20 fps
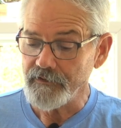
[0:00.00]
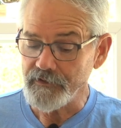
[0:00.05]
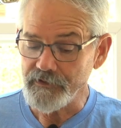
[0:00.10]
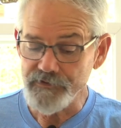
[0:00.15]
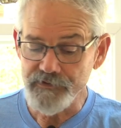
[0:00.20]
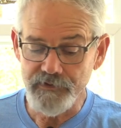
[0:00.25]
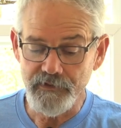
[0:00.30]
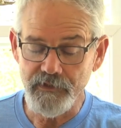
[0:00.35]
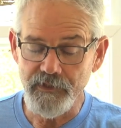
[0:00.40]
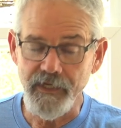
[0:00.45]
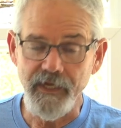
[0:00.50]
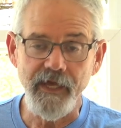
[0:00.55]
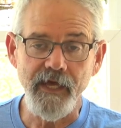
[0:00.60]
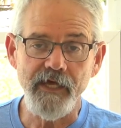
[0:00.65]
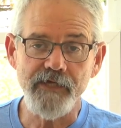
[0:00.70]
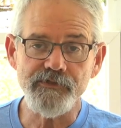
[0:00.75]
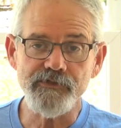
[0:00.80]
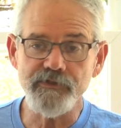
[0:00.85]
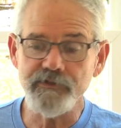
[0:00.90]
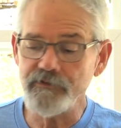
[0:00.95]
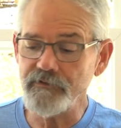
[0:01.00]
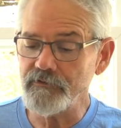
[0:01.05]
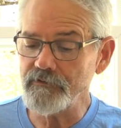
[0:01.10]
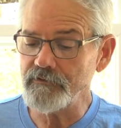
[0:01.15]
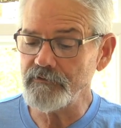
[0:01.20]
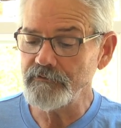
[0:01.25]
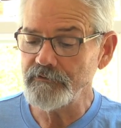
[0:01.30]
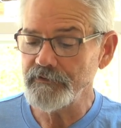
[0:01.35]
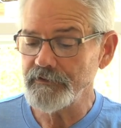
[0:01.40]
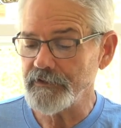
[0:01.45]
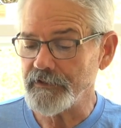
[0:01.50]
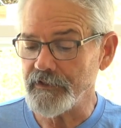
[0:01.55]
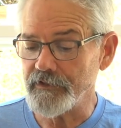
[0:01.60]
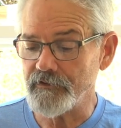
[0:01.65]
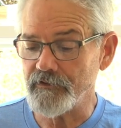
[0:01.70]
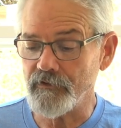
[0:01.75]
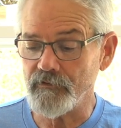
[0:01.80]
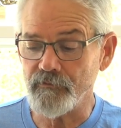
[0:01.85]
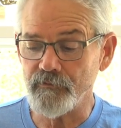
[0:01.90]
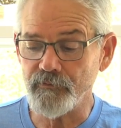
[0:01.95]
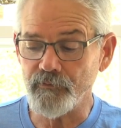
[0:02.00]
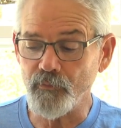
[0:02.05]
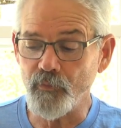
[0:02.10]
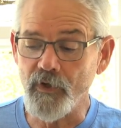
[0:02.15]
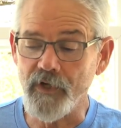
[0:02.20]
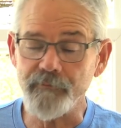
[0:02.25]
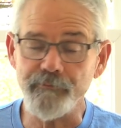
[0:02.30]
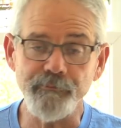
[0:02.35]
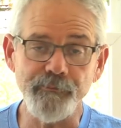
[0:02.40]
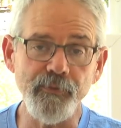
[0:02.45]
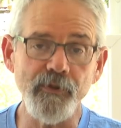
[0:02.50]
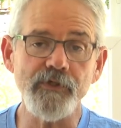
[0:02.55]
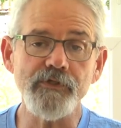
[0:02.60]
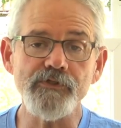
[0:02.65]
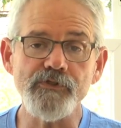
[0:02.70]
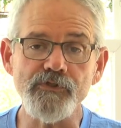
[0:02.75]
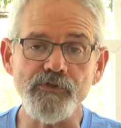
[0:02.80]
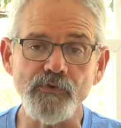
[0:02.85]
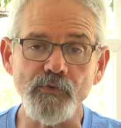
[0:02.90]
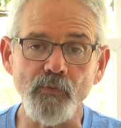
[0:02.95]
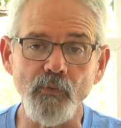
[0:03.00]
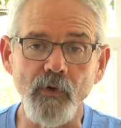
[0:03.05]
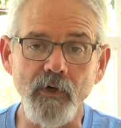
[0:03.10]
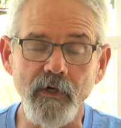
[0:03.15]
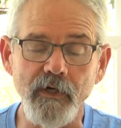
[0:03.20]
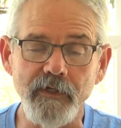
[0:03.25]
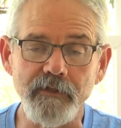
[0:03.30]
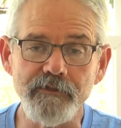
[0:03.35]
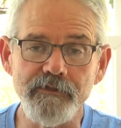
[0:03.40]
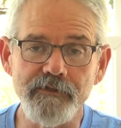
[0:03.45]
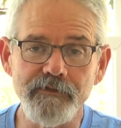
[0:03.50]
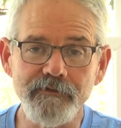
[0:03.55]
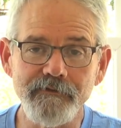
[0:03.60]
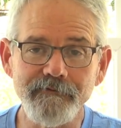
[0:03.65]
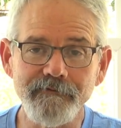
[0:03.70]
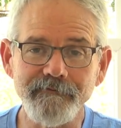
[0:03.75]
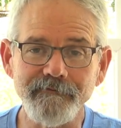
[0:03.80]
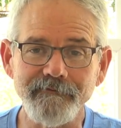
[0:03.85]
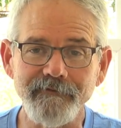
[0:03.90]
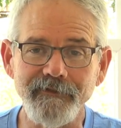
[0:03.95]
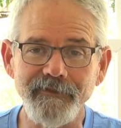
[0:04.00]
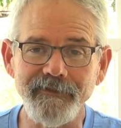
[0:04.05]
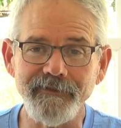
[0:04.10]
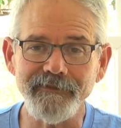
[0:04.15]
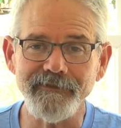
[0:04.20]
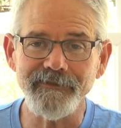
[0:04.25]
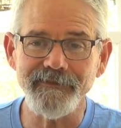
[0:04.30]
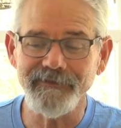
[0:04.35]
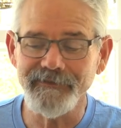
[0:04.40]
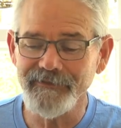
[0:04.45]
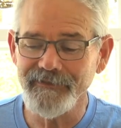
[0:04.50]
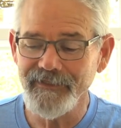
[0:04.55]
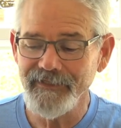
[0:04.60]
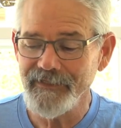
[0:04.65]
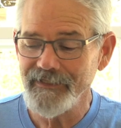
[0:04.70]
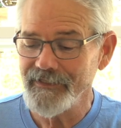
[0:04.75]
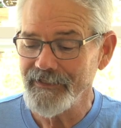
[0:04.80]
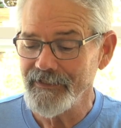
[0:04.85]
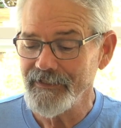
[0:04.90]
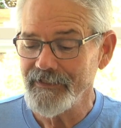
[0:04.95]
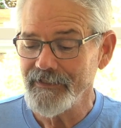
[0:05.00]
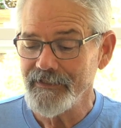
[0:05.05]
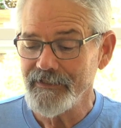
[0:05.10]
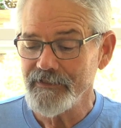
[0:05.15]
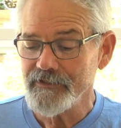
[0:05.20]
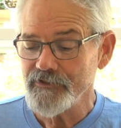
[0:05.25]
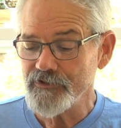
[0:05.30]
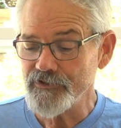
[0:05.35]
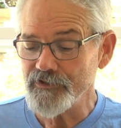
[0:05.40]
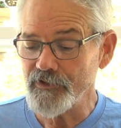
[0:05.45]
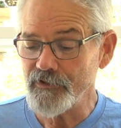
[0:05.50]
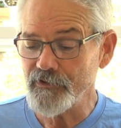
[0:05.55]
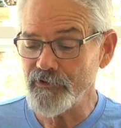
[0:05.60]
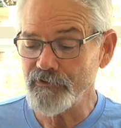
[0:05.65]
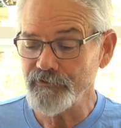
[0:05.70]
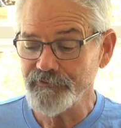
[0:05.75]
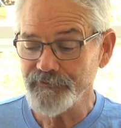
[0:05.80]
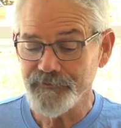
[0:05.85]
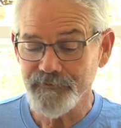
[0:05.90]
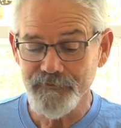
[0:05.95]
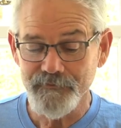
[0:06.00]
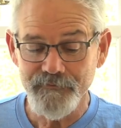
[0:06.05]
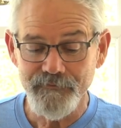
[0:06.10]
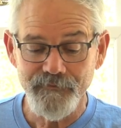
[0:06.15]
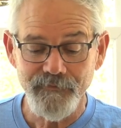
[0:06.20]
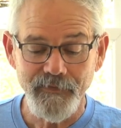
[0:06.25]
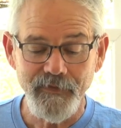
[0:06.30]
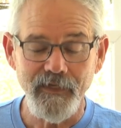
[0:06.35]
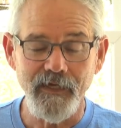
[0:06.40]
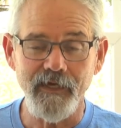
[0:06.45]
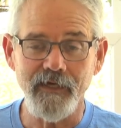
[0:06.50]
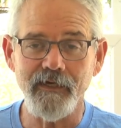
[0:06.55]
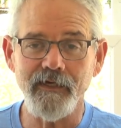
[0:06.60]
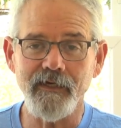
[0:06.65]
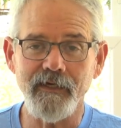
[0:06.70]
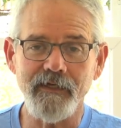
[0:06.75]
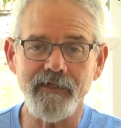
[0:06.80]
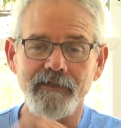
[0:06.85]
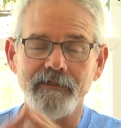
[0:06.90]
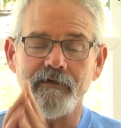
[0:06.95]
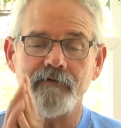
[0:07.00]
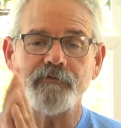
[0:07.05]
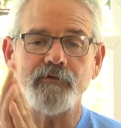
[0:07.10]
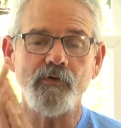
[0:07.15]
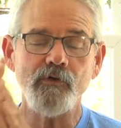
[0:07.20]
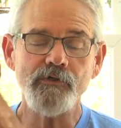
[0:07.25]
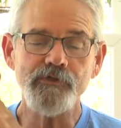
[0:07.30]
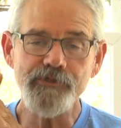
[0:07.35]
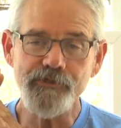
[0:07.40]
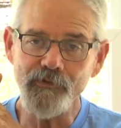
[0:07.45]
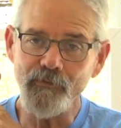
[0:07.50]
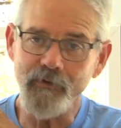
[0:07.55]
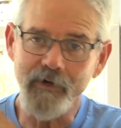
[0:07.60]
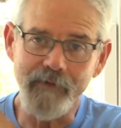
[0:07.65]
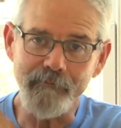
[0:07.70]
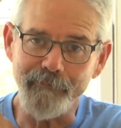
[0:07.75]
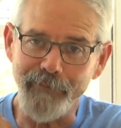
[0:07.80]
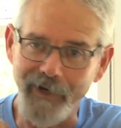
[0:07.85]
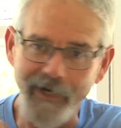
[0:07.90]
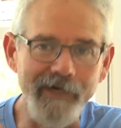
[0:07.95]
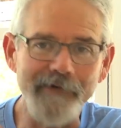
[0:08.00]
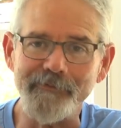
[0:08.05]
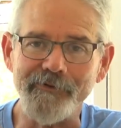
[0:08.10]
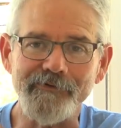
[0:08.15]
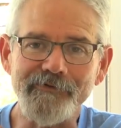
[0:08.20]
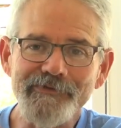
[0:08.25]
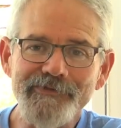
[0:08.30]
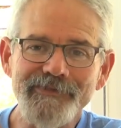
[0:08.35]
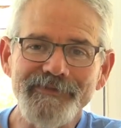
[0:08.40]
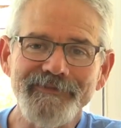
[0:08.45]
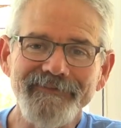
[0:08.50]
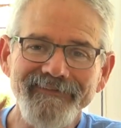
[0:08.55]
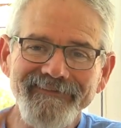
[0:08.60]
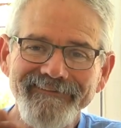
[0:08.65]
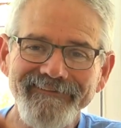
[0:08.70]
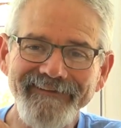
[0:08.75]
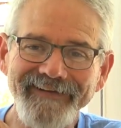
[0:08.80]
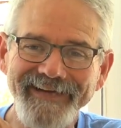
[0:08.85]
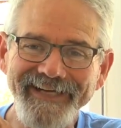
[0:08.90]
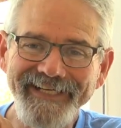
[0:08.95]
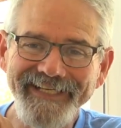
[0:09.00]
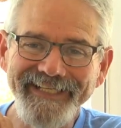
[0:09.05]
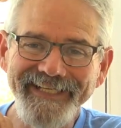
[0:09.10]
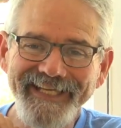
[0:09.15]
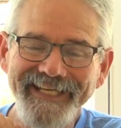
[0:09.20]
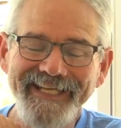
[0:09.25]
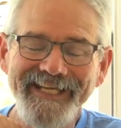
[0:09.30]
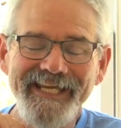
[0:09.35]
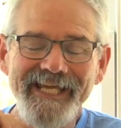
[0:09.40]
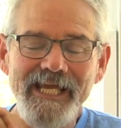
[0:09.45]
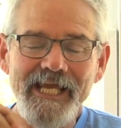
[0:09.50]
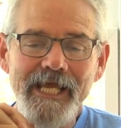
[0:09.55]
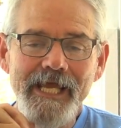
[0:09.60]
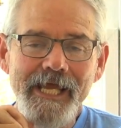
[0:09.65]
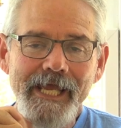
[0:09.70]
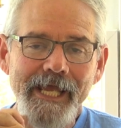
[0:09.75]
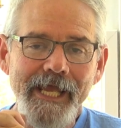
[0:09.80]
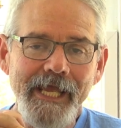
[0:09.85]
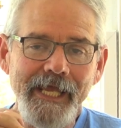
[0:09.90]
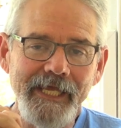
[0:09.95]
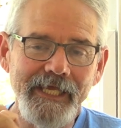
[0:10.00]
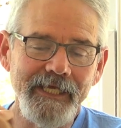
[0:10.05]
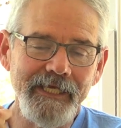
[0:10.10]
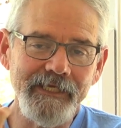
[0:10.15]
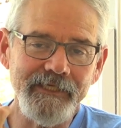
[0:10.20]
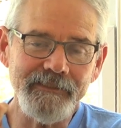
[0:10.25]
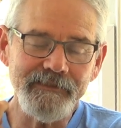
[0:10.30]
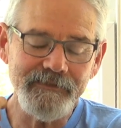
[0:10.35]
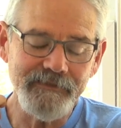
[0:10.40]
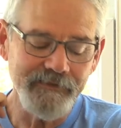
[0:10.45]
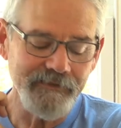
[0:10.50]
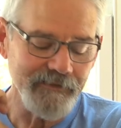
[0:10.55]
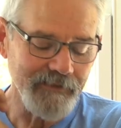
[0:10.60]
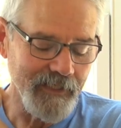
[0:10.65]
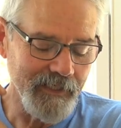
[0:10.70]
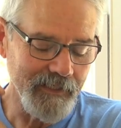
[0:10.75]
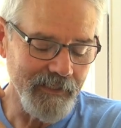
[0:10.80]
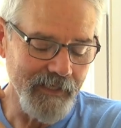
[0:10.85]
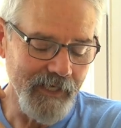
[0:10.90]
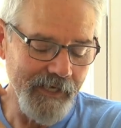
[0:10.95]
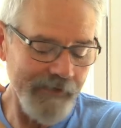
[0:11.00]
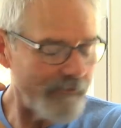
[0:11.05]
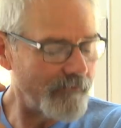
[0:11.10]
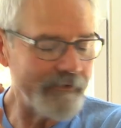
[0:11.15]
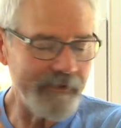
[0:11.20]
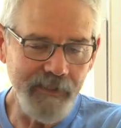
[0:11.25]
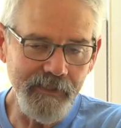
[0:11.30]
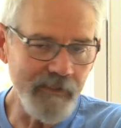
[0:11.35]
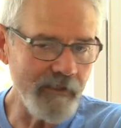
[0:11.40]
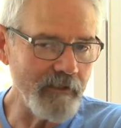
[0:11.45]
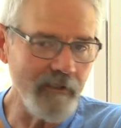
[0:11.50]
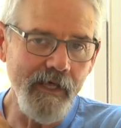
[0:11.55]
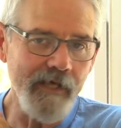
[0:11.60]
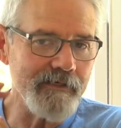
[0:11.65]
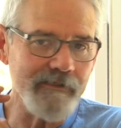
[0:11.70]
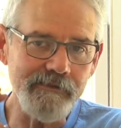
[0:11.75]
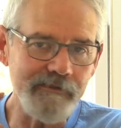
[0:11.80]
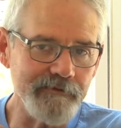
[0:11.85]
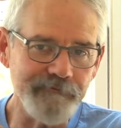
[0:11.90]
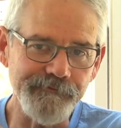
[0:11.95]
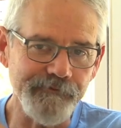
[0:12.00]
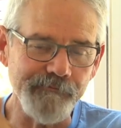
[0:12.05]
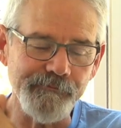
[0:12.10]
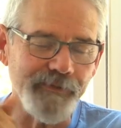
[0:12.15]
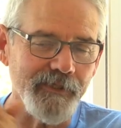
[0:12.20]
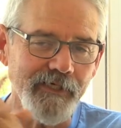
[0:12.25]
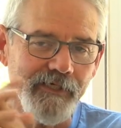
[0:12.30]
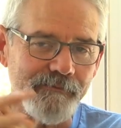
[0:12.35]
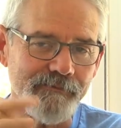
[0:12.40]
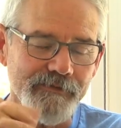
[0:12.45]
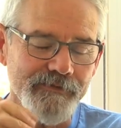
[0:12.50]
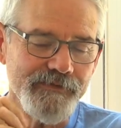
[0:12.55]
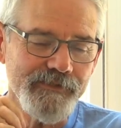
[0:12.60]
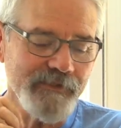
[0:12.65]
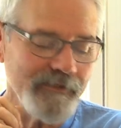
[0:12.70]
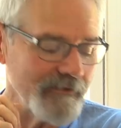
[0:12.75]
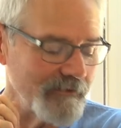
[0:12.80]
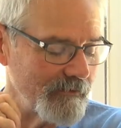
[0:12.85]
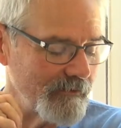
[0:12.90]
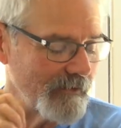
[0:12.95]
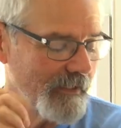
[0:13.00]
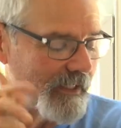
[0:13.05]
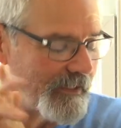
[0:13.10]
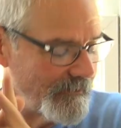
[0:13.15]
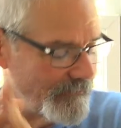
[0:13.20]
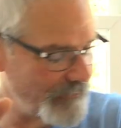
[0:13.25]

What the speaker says: it's going to ask you, what books you want, right? So, of course you want Bibles, right? And I don't get a lot of different Bibles. I